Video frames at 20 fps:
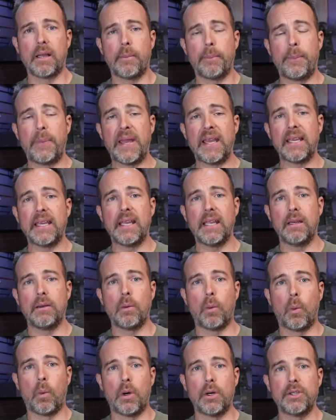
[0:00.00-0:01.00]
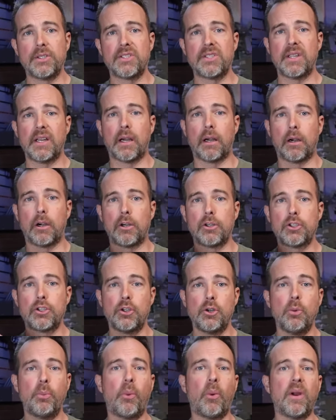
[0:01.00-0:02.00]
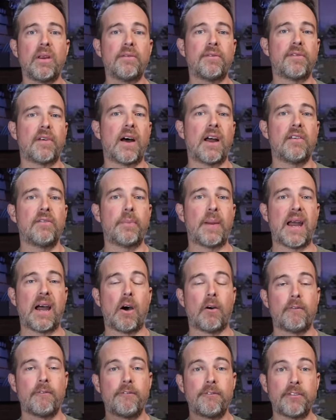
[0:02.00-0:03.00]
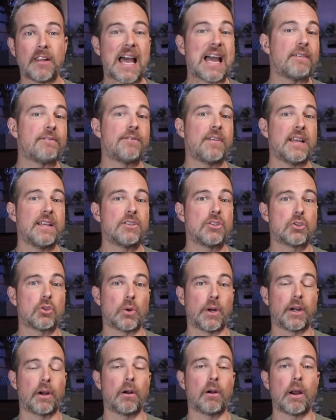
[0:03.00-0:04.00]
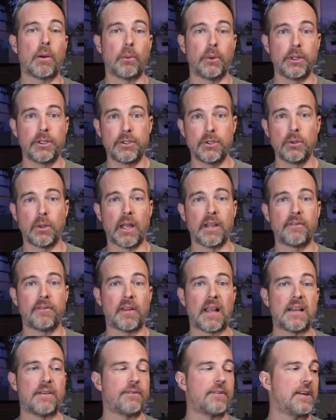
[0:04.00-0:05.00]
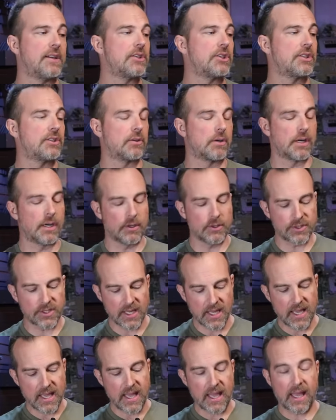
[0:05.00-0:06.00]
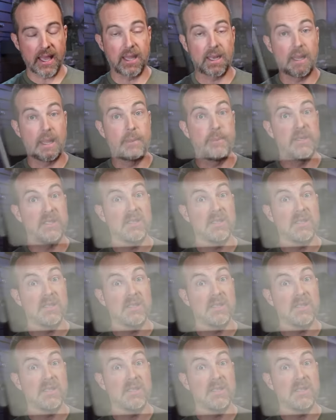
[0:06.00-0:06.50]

up picking was their two point five pound flat face trigger. I really do like flat face triggers, and let me